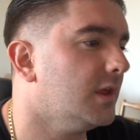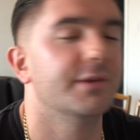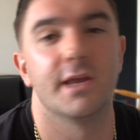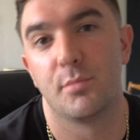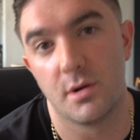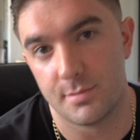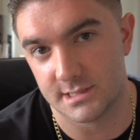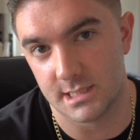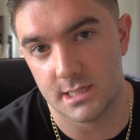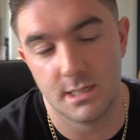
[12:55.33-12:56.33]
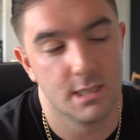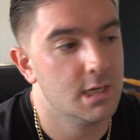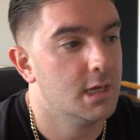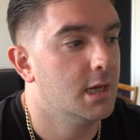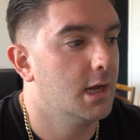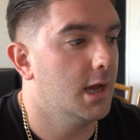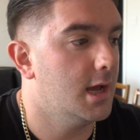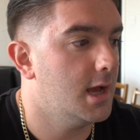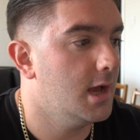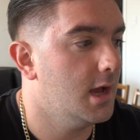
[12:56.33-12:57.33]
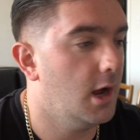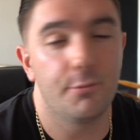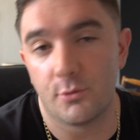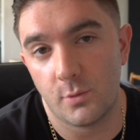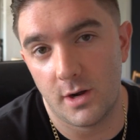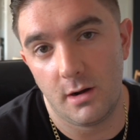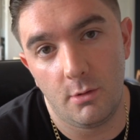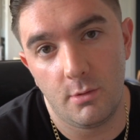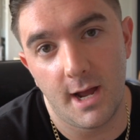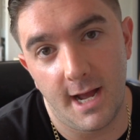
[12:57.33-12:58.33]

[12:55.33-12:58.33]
So yeah, pretty busy. Uh, hope you're all well,